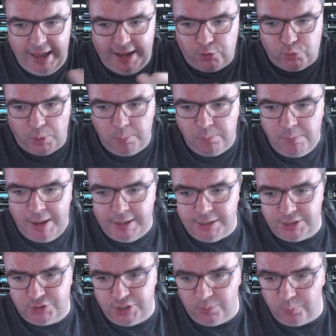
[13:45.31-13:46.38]
a
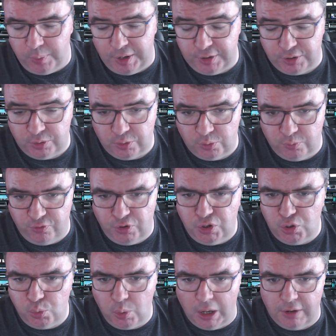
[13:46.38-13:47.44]
tremendously better
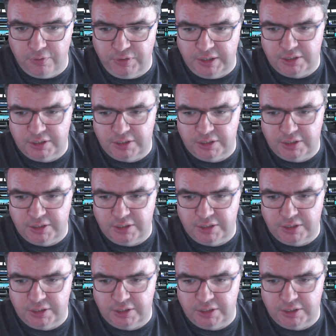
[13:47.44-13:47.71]
view of